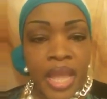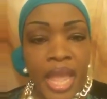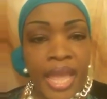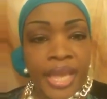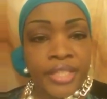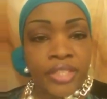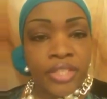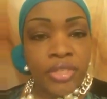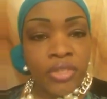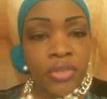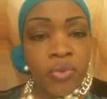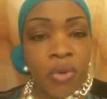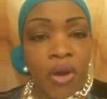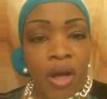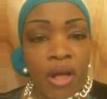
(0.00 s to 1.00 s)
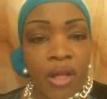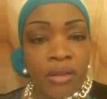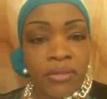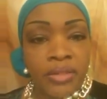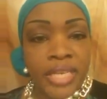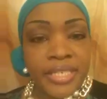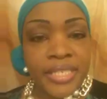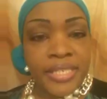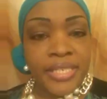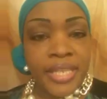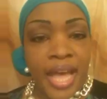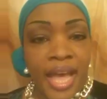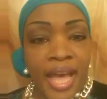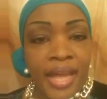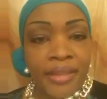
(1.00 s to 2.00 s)
And to you all that
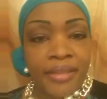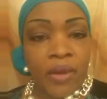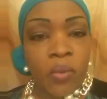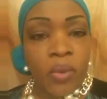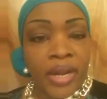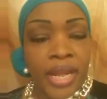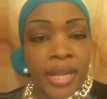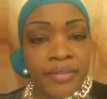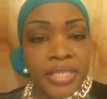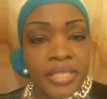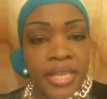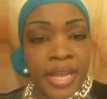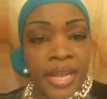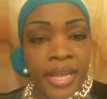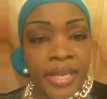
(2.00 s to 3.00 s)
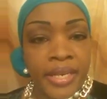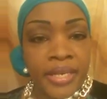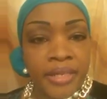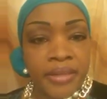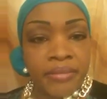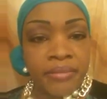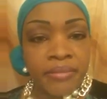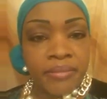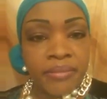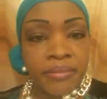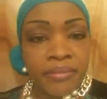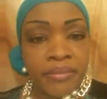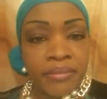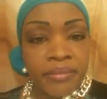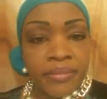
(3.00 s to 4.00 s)
decide that what I've said
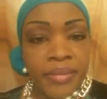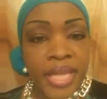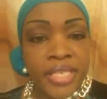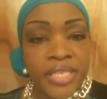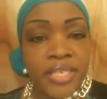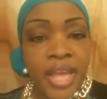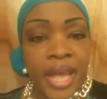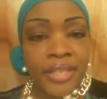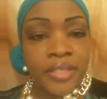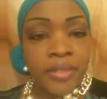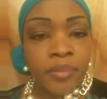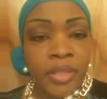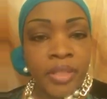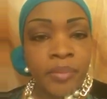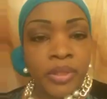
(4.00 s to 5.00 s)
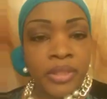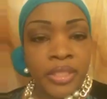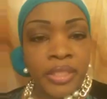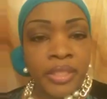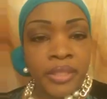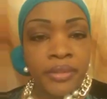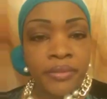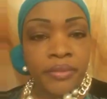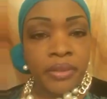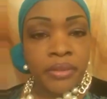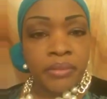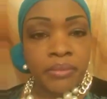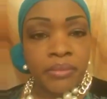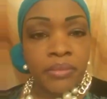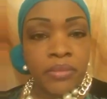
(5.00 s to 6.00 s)
is not to be believed,
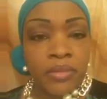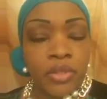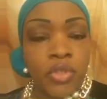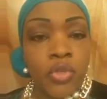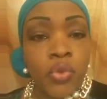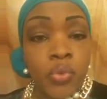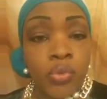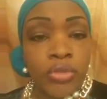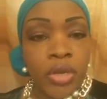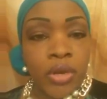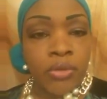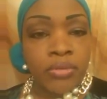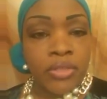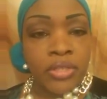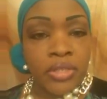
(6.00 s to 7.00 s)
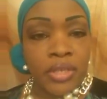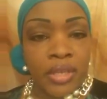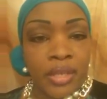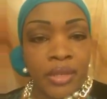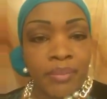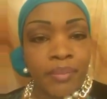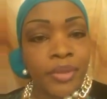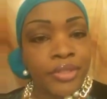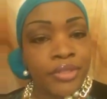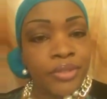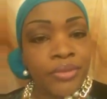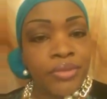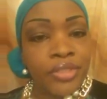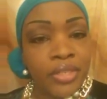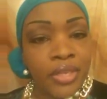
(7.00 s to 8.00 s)
you don't see, but
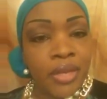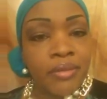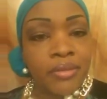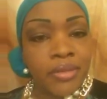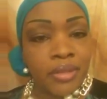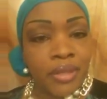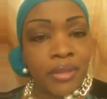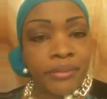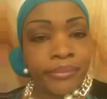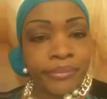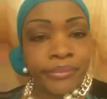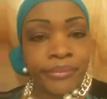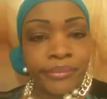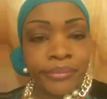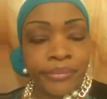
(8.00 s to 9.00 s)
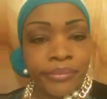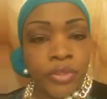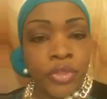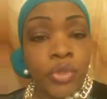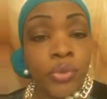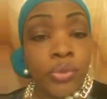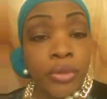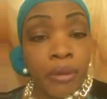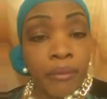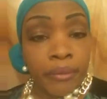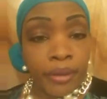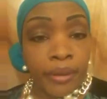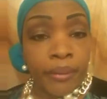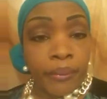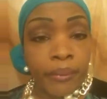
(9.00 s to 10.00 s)
you shall see. You
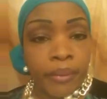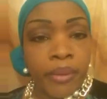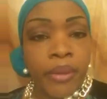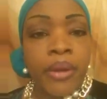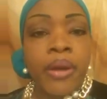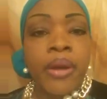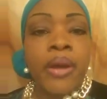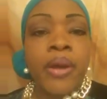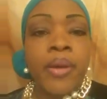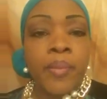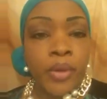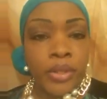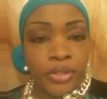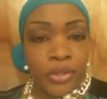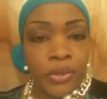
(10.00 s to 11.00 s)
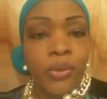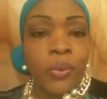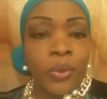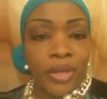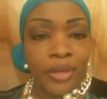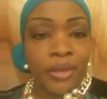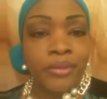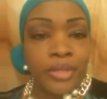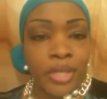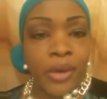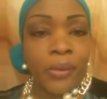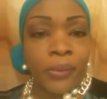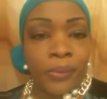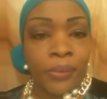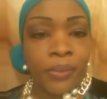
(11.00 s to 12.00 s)
don't know, but you will know.